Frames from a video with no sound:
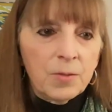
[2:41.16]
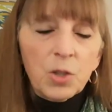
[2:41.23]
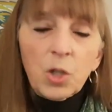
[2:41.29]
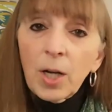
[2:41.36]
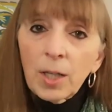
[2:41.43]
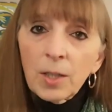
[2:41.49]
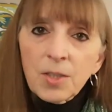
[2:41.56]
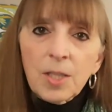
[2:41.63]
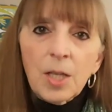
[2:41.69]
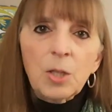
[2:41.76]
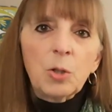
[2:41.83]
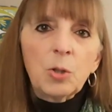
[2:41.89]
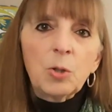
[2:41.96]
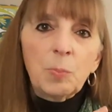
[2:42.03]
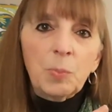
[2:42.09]

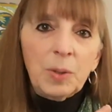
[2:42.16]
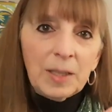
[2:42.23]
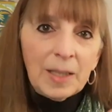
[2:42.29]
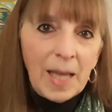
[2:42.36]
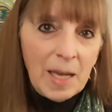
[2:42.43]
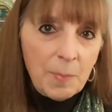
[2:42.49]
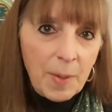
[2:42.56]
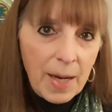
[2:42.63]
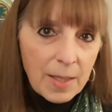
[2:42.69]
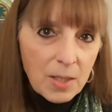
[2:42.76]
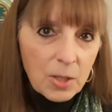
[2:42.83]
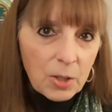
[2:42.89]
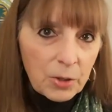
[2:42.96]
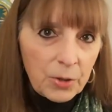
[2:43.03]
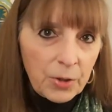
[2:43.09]
child-centered,
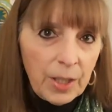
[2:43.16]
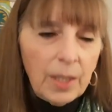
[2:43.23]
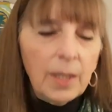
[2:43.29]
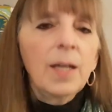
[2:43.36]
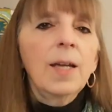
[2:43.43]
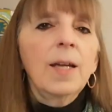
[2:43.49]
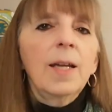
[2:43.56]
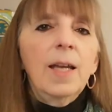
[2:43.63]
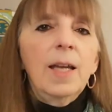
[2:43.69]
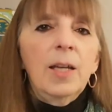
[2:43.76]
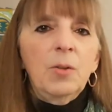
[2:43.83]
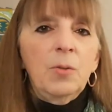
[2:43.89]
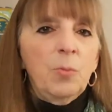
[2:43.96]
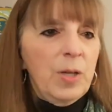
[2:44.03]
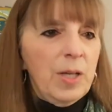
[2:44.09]
play-based learning,
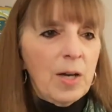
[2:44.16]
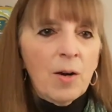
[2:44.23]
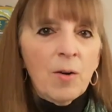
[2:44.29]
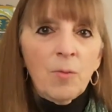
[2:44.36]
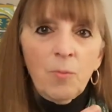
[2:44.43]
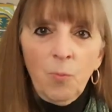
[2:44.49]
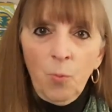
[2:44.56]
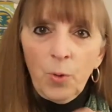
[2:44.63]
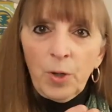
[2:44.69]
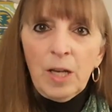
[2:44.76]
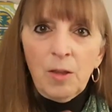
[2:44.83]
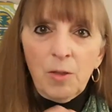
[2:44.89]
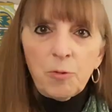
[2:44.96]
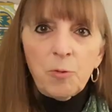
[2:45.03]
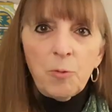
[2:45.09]
and we are
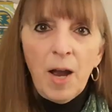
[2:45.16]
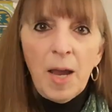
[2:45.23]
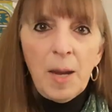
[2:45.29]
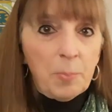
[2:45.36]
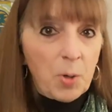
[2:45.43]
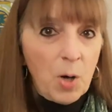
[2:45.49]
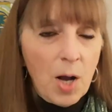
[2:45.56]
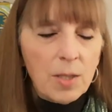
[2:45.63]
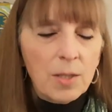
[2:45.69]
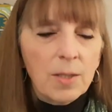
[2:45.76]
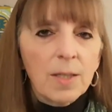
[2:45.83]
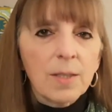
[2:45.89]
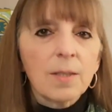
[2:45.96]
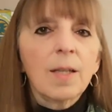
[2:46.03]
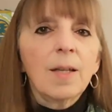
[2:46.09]
working through a
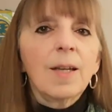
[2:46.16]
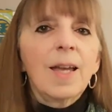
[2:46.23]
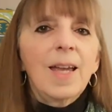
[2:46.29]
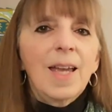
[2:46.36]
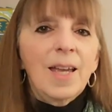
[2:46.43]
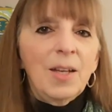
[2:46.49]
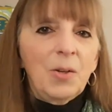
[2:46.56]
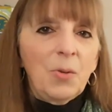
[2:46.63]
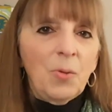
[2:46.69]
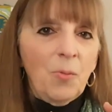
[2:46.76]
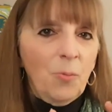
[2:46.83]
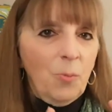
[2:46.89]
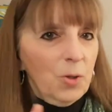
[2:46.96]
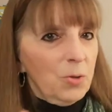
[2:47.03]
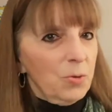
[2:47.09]
process. And
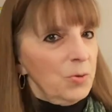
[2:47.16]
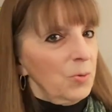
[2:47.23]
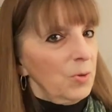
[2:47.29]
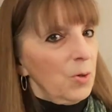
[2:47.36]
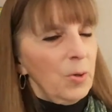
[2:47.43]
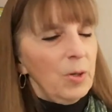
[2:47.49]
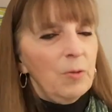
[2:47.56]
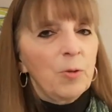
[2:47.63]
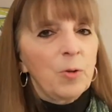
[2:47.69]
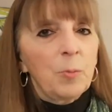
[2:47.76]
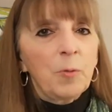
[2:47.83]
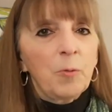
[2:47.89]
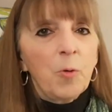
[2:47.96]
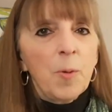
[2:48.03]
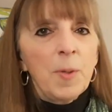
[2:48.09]
when you're going for a
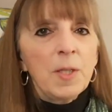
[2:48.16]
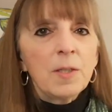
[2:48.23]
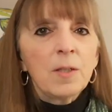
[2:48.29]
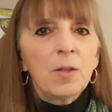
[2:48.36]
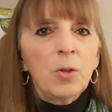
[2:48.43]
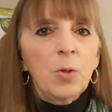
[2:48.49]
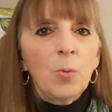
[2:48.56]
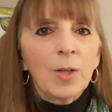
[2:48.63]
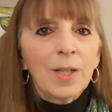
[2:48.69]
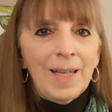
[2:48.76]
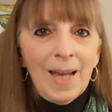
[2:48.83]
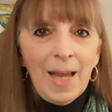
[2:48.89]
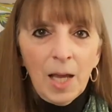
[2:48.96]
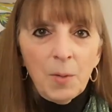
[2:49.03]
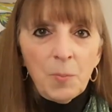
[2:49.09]
performance, you want
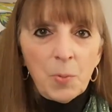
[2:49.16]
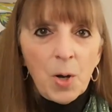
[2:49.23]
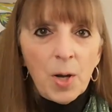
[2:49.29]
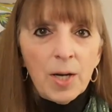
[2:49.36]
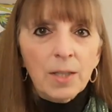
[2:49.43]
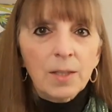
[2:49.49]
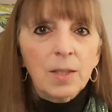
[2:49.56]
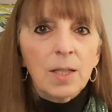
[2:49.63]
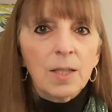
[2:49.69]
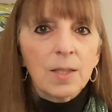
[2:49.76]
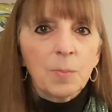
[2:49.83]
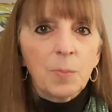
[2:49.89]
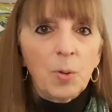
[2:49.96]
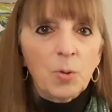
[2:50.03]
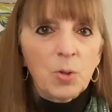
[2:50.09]
an end product.
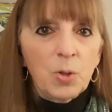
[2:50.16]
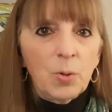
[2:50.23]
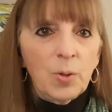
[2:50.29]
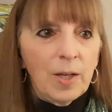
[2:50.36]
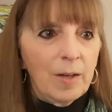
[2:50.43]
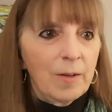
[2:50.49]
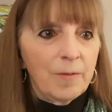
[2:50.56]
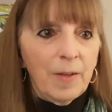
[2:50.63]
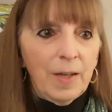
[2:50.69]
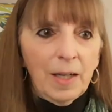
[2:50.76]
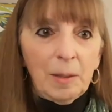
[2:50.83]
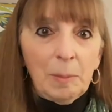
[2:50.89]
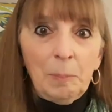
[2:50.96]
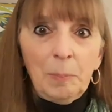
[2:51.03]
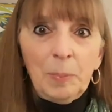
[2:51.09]
It's supposed to have a
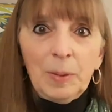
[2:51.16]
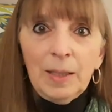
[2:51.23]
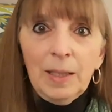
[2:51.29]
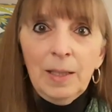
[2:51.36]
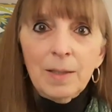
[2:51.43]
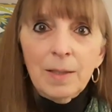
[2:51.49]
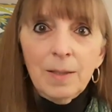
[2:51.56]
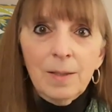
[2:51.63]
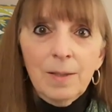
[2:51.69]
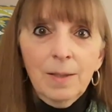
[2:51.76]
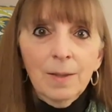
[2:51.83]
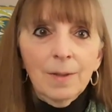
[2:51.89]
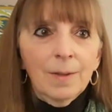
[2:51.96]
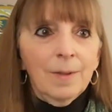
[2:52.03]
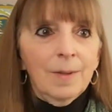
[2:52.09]
completed